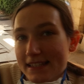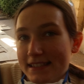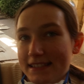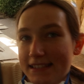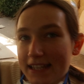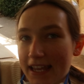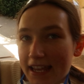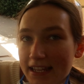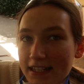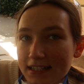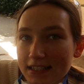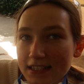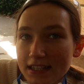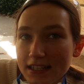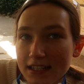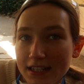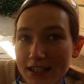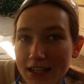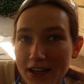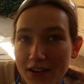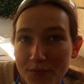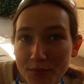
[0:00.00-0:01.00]

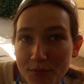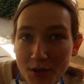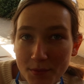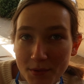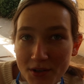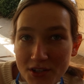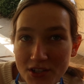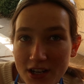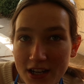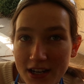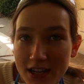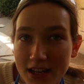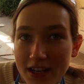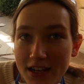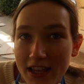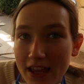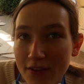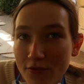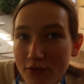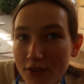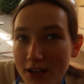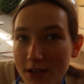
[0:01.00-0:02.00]
sanding. I've pretty much cut out
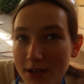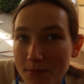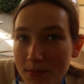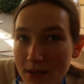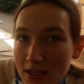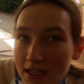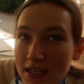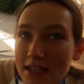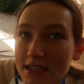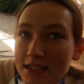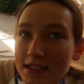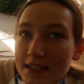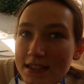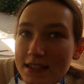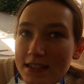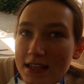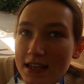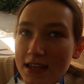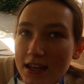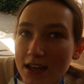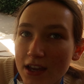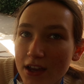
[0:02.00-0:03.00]
every piece
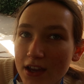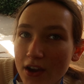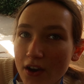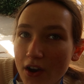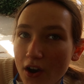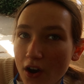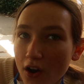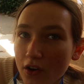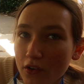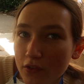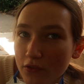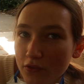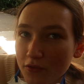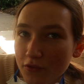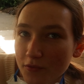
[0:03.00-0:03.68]
of